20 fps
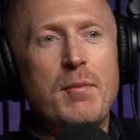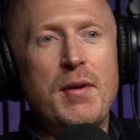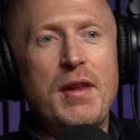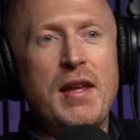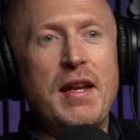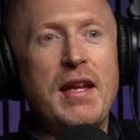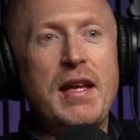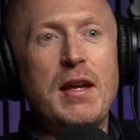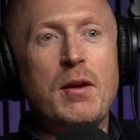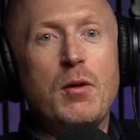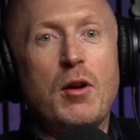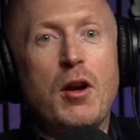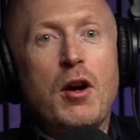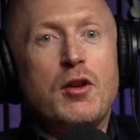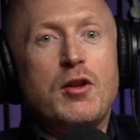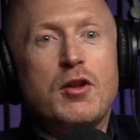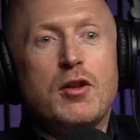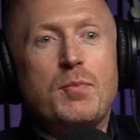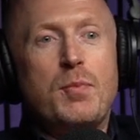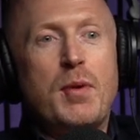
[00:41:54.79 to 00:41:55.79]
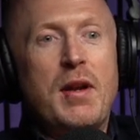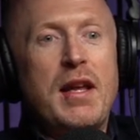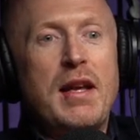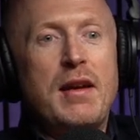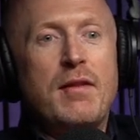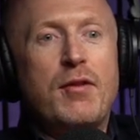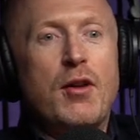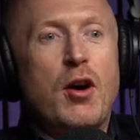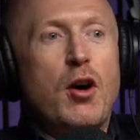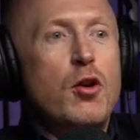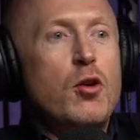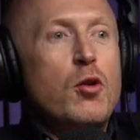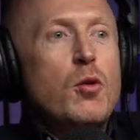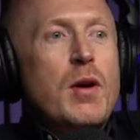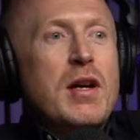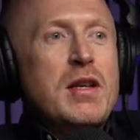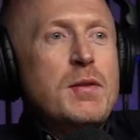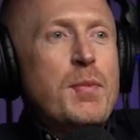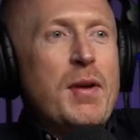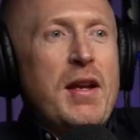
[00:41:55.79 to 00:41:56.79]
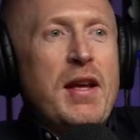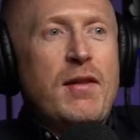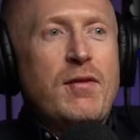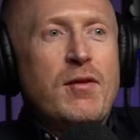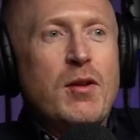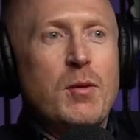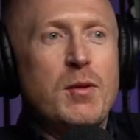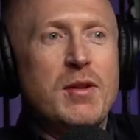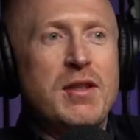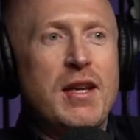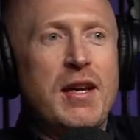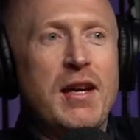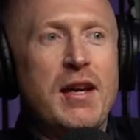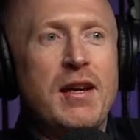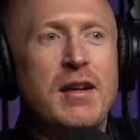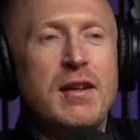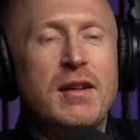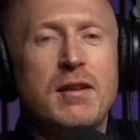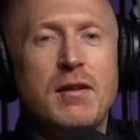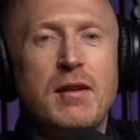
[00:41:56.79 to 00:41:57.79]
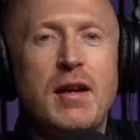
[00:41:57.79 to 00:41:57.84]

But then equally, I just believe that I always believed I was here.